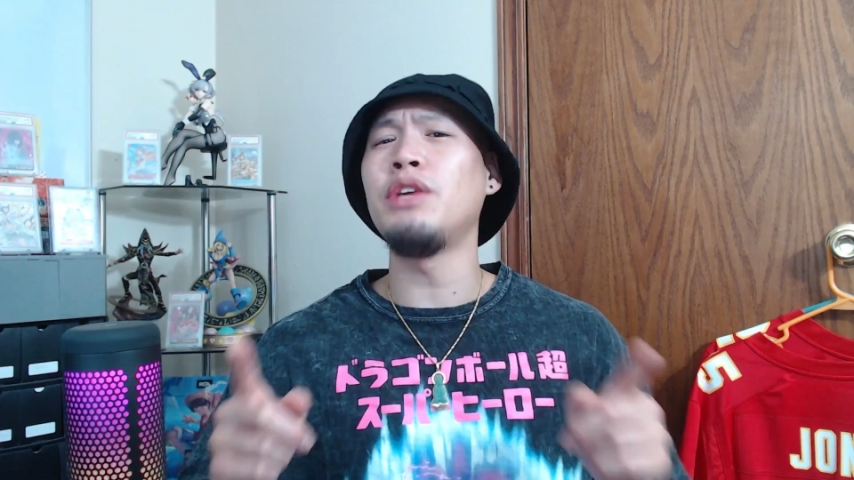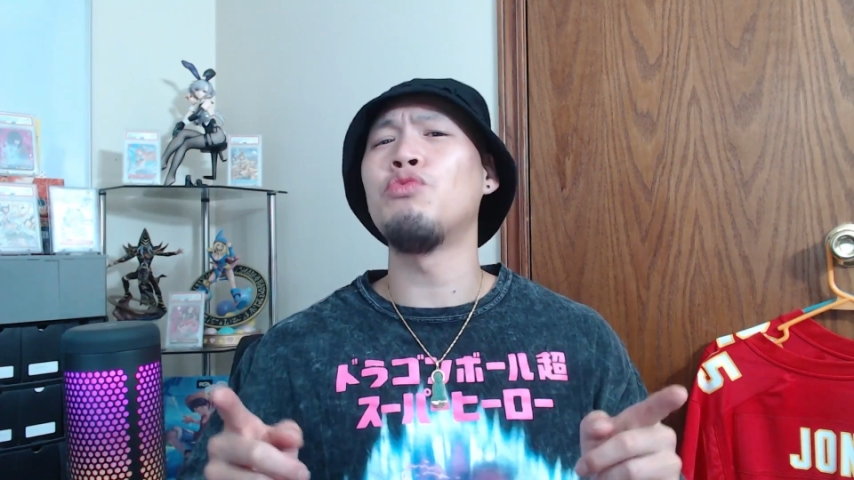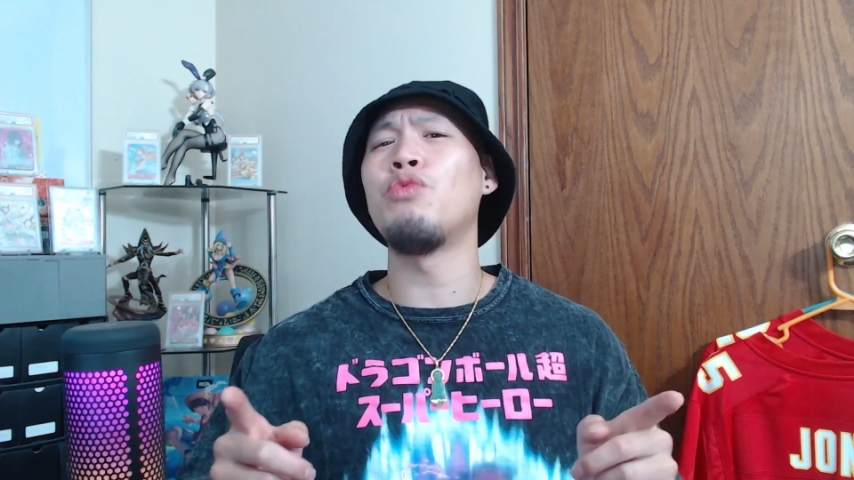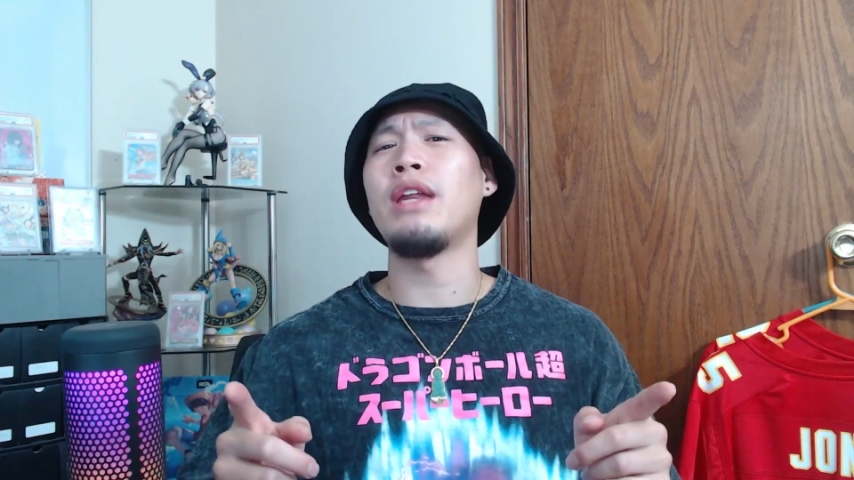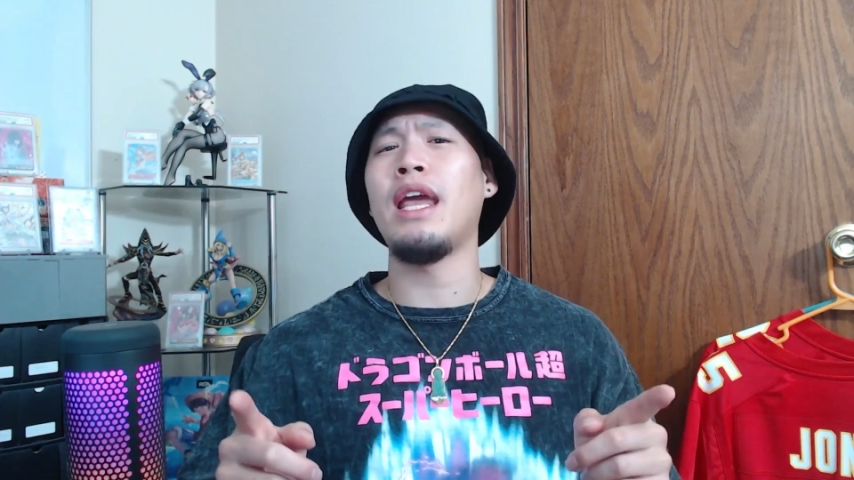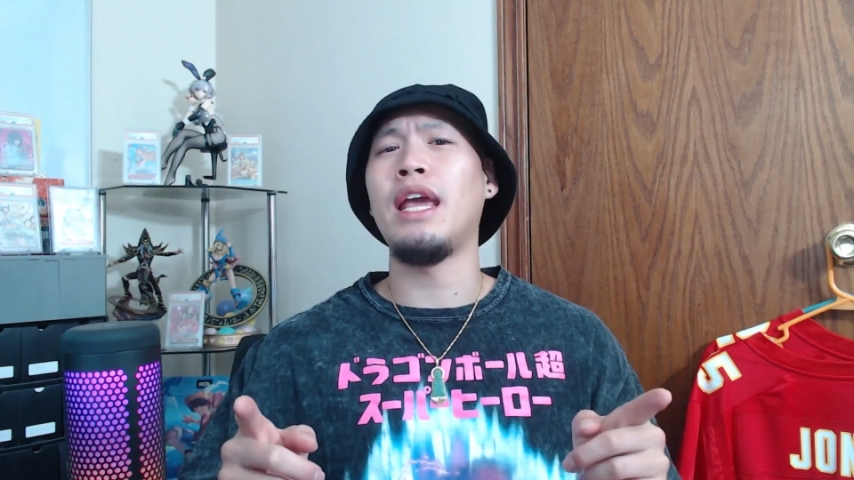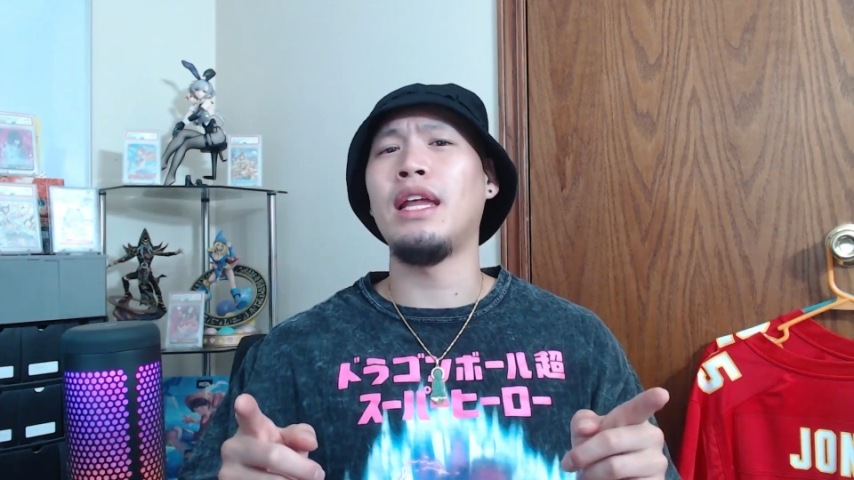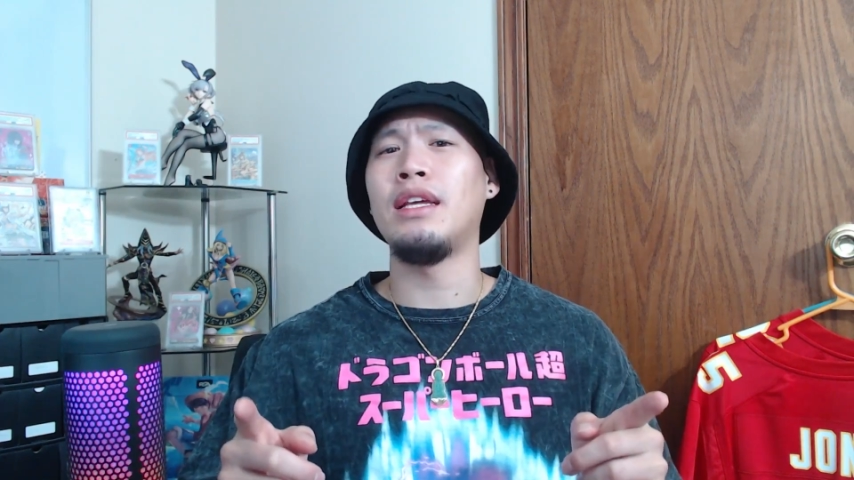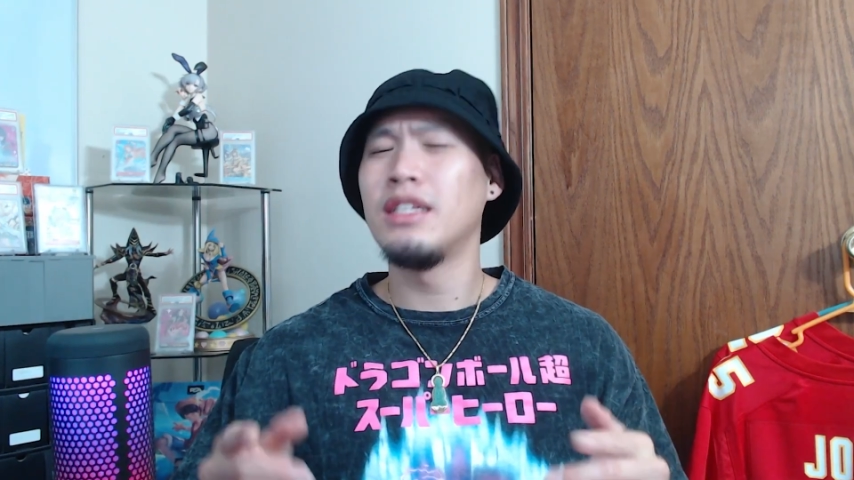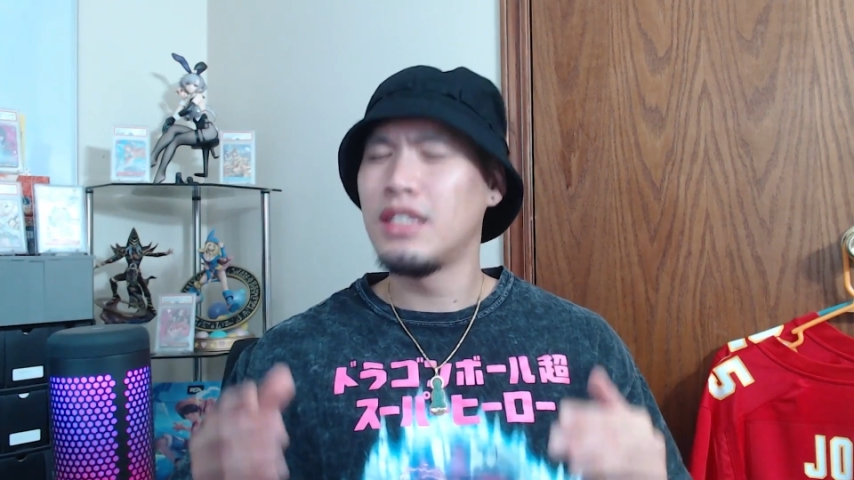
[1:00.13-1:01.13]
one
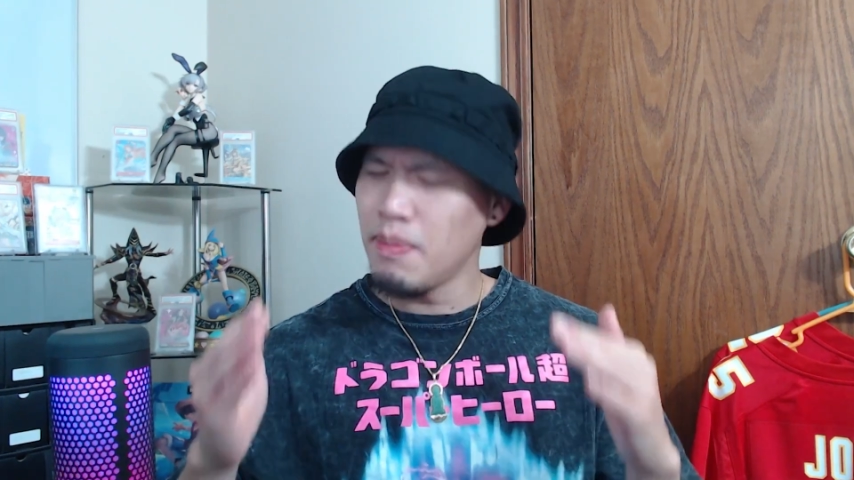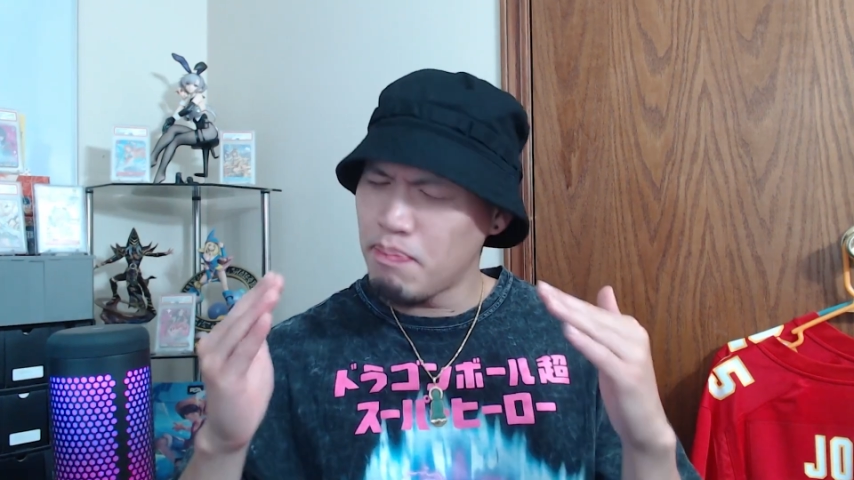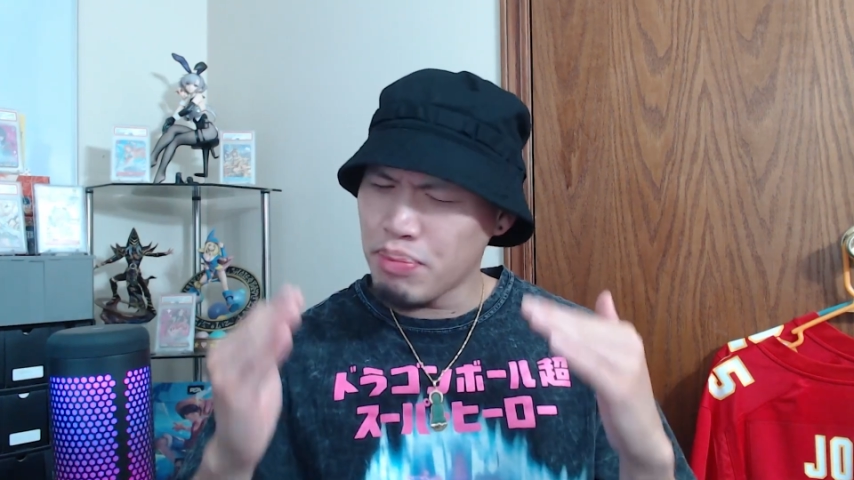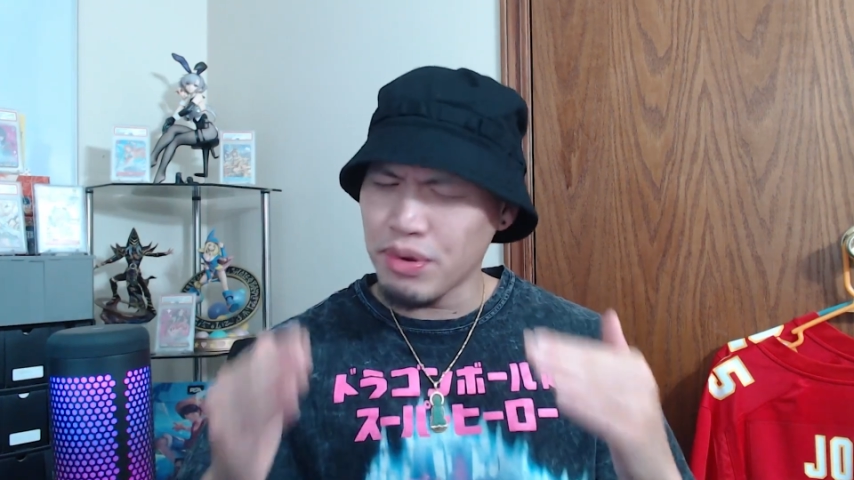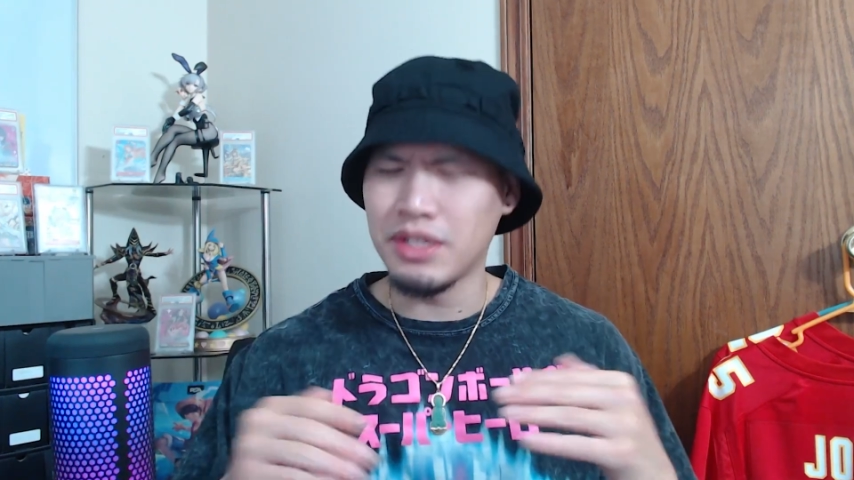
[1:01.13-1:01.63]
eighty to bring